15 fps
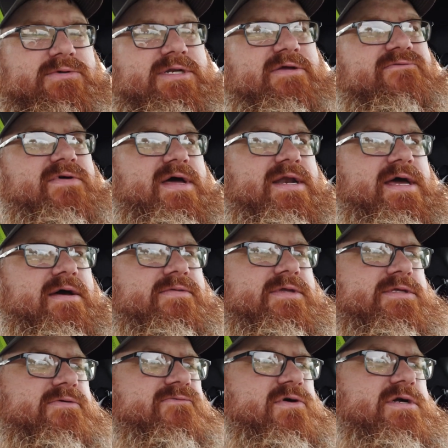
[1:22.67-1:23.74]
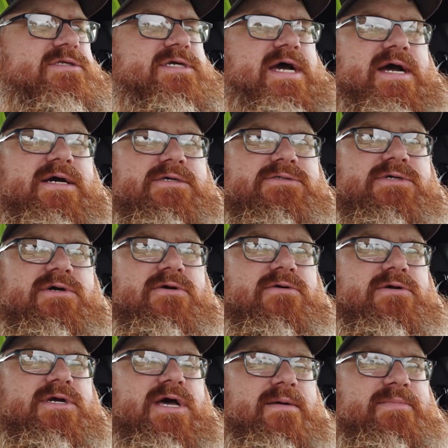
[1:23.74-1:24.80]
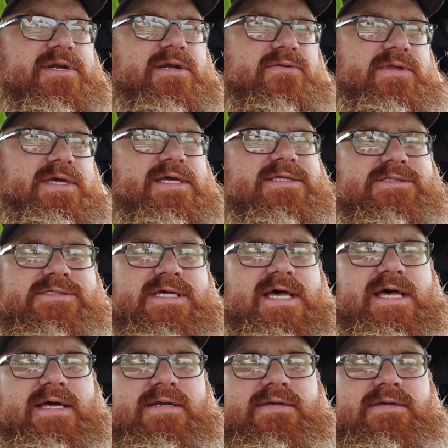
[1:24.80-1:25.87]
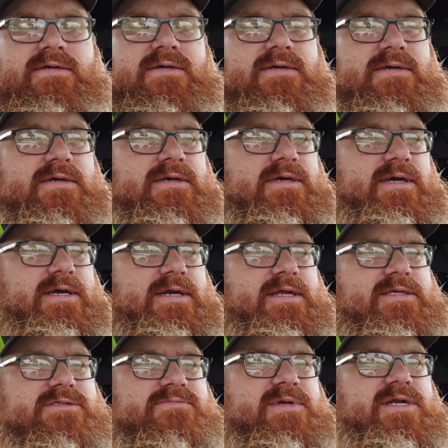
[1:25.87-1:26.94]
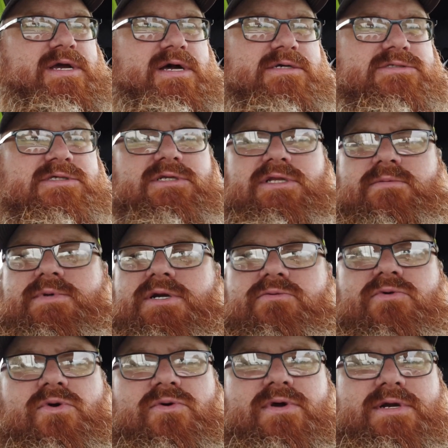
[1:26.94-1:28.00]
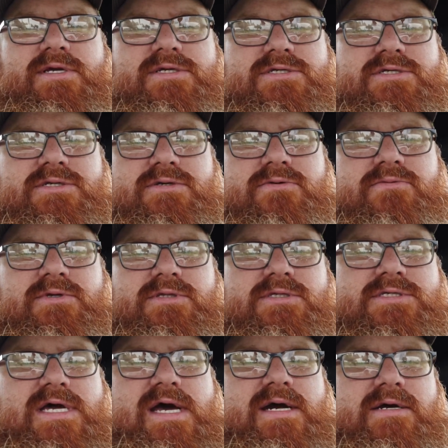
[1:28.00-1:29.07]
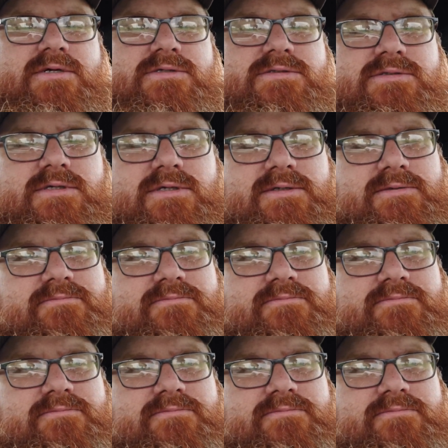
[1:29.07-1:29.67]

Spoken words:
We did find out that the front tires are cupping on the inside, and it's been causing a little bit of roaring issue with the tires.